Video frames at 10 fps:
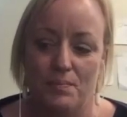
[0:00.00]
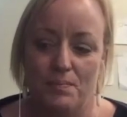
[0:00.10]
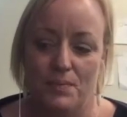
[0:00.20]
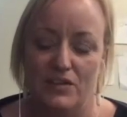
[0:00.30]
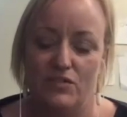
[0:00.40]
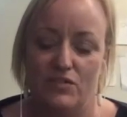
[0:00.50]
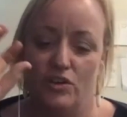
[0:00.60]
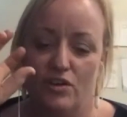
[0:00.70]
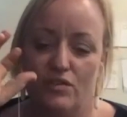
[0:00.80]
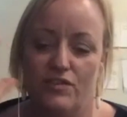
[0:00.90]
But if you
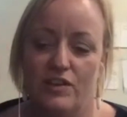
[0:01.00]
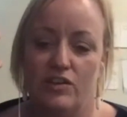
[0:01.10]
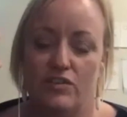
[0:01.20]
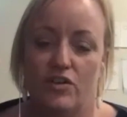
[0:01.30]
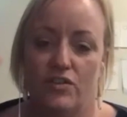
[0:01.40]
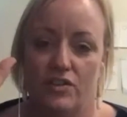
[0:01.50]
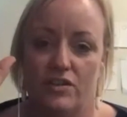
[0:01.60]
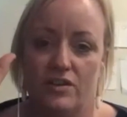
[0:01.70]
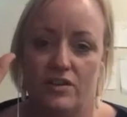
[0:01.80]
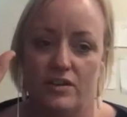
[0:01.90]
don't feel you've got
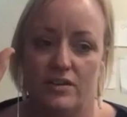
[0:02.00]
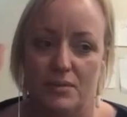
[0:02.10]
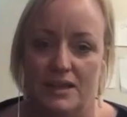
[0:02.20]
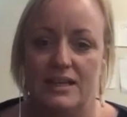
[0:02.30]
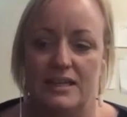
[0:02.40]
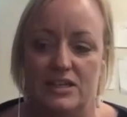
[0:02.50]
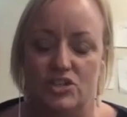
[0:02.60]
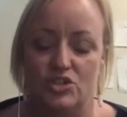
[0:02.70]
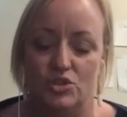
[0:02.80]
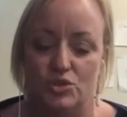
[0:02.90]
the ability
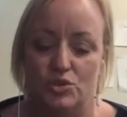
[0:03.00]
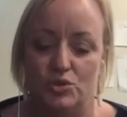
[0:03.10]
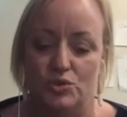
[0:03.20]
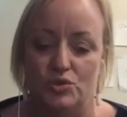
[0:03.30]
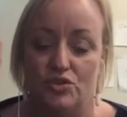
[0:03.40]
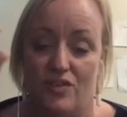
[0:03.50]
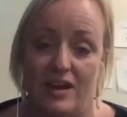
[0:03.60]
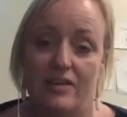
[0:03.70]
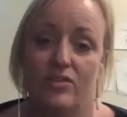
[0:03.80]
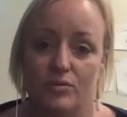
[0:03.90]
to
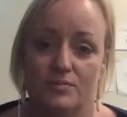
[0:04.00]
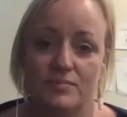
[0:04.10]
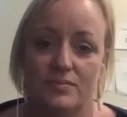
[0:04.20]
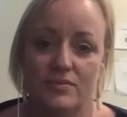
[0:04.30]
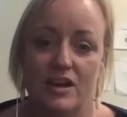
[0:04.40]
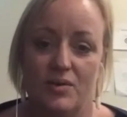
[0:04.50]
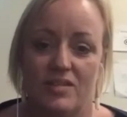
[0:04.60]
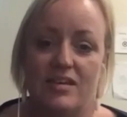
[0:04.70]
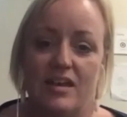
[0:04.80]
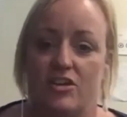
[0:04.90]
direct them, then I would
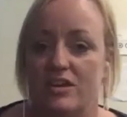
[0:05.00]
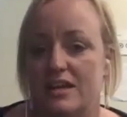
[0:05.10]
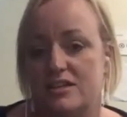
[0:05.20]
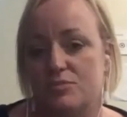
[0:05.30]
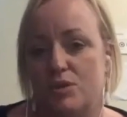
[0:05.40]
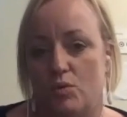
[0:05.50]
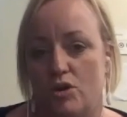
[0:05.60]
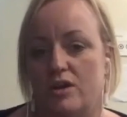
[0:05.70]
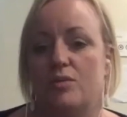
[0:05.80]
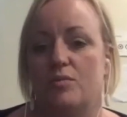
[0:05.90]
say you need to be
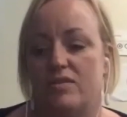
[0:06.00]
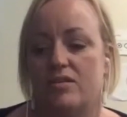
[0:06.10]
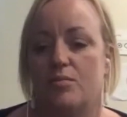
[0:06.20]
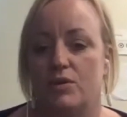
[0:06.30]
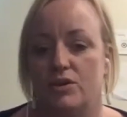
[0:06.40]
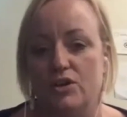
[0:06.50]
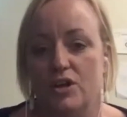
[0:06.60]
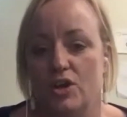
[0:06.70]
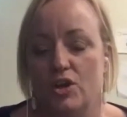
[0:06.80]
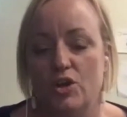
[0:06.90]
working with someone
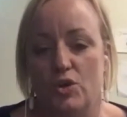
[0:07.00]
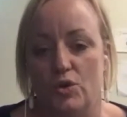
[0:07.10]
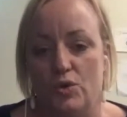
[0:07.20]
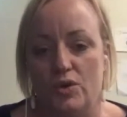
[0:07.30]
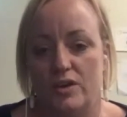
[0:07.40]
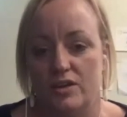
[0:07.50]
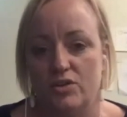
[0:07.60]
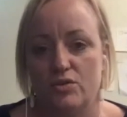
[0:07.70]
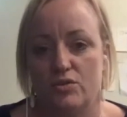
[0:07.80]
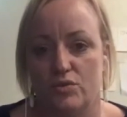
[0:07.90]
who can
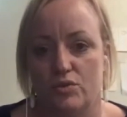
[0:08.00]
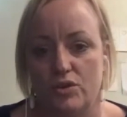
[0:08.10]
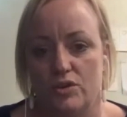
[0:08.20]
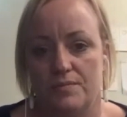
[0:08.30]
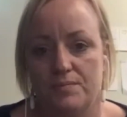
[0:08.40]
do it for you.